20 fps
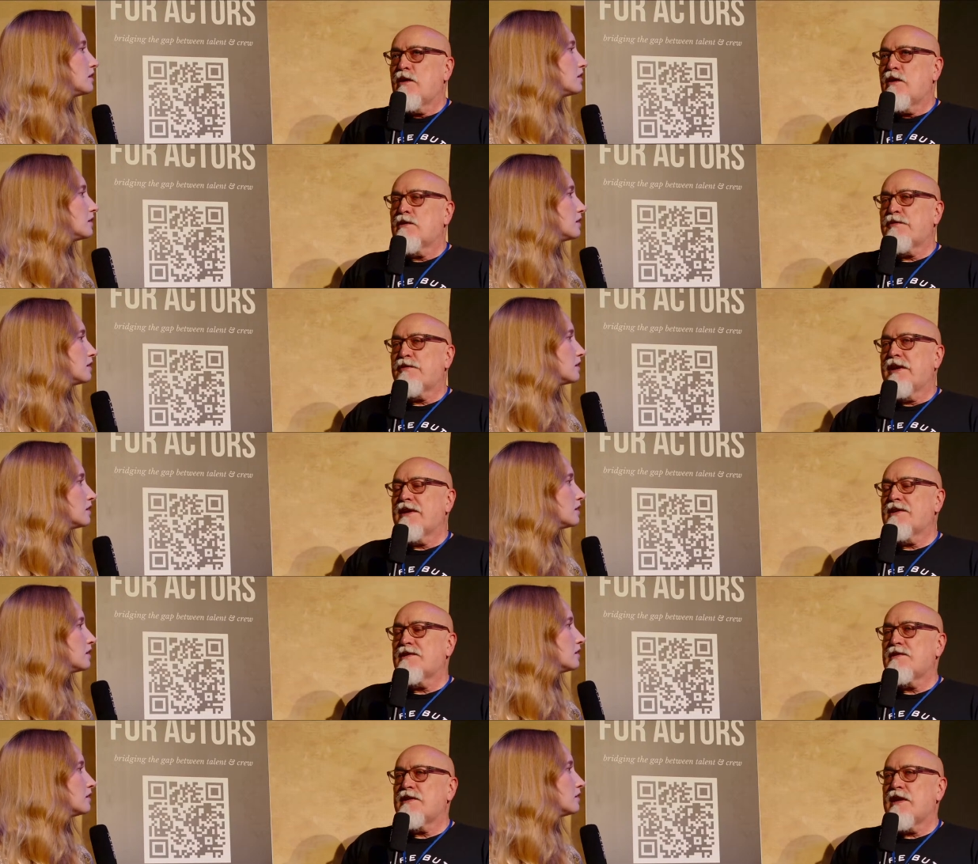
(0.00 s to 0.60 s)
Speaker 1: it was funny
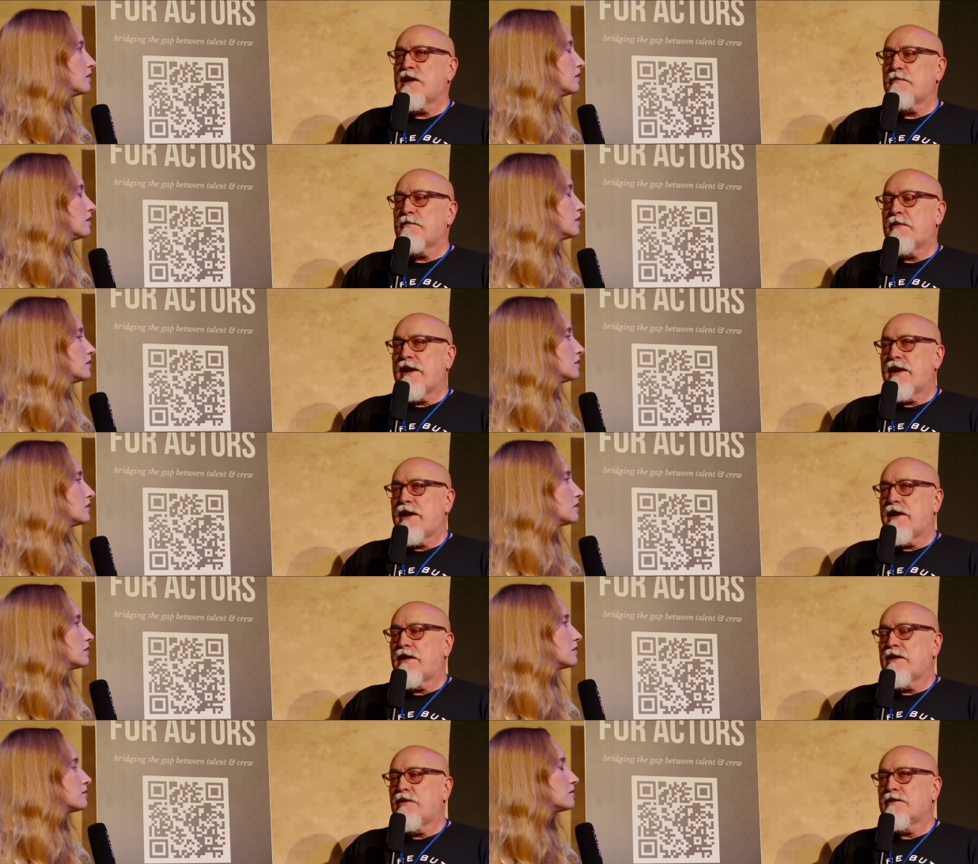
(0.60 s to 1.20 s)
because Nick, my
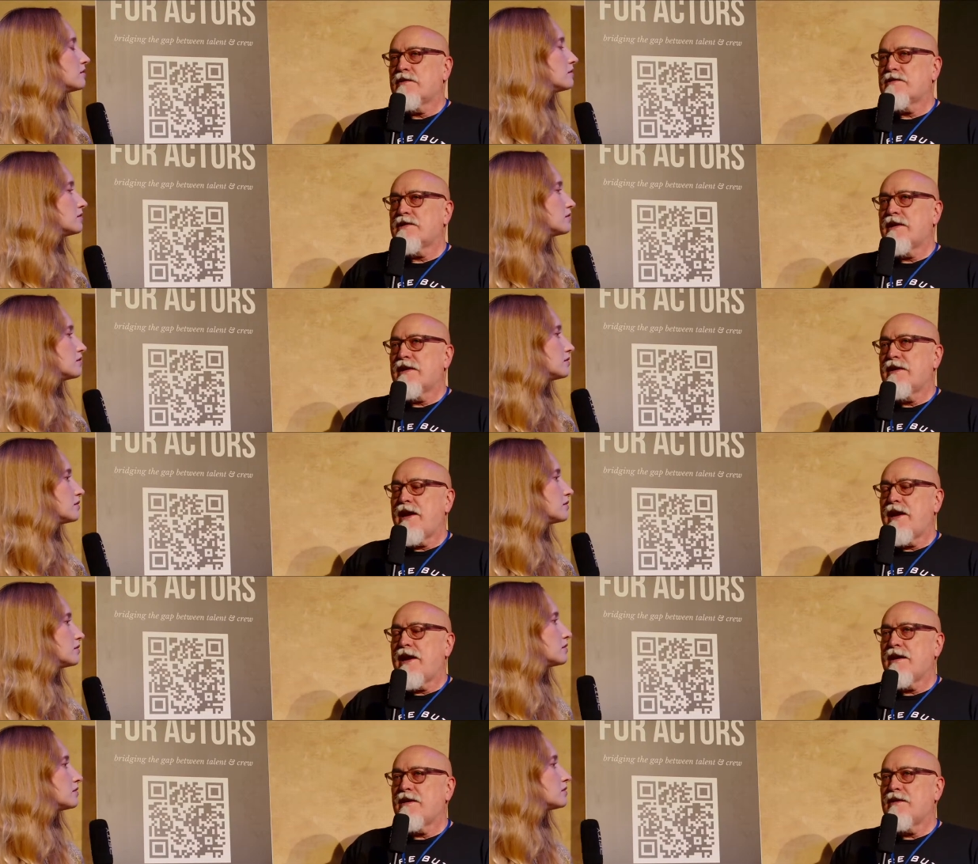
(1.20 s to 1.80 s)
editor, said,
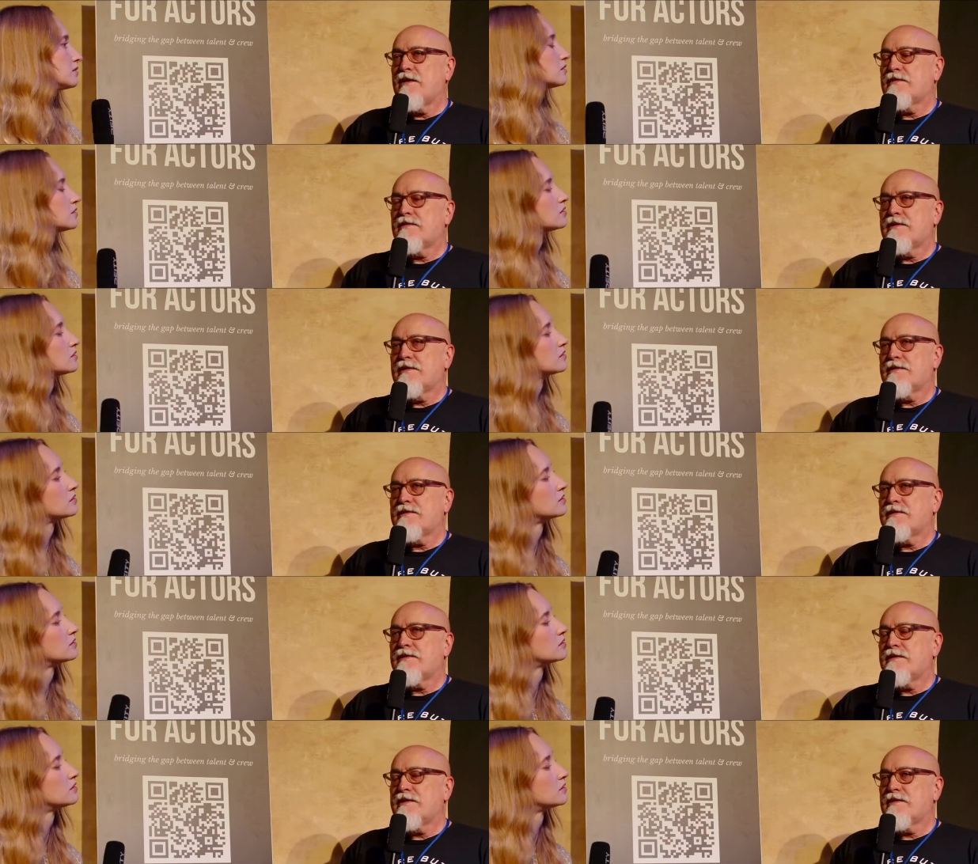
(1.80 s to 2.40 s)
"Hey, you know
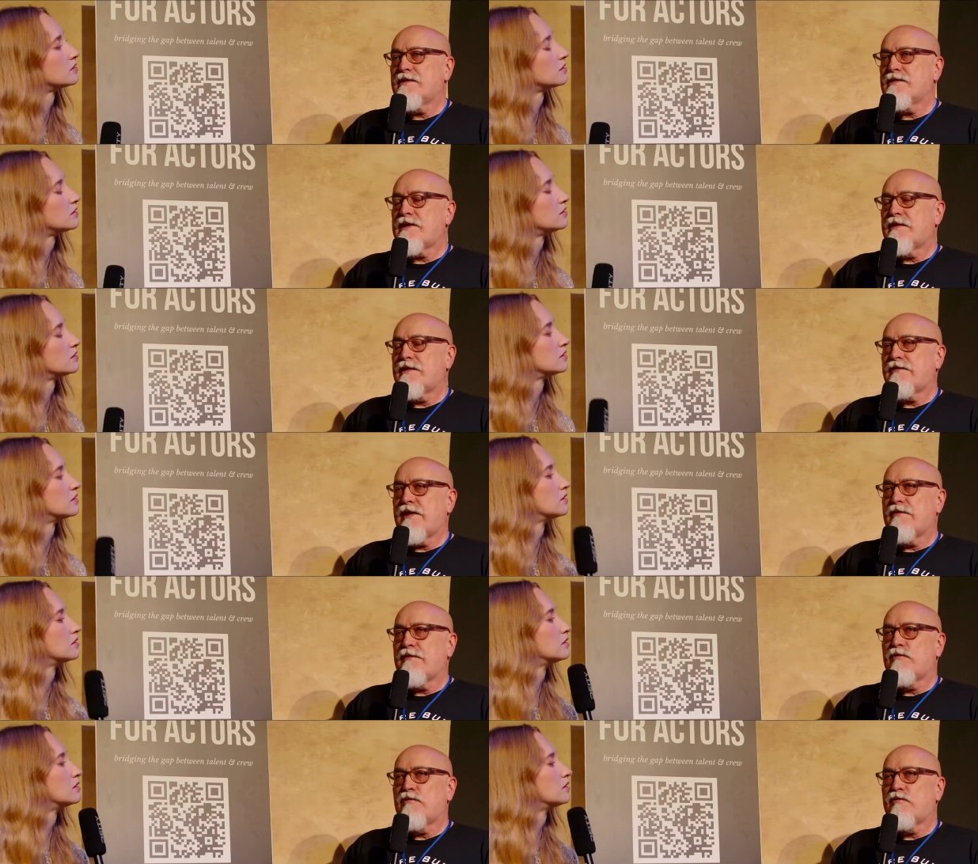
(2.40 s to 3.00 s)
this." He goes, "I've
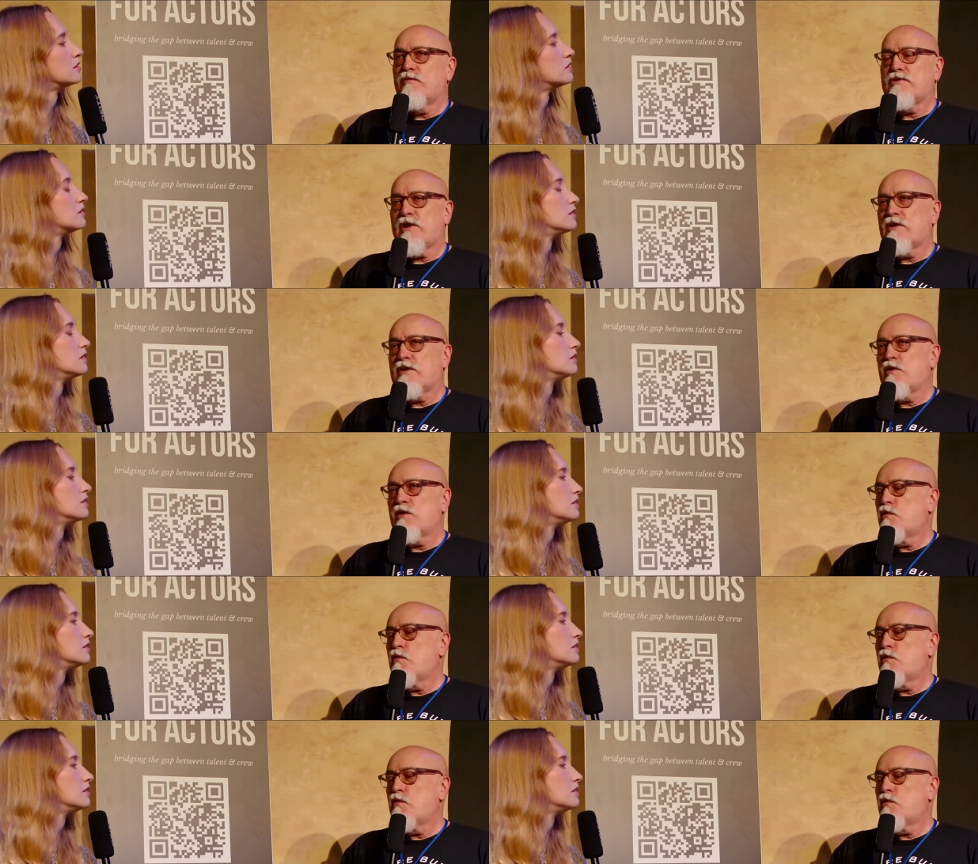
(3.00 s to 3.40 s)
I've tried to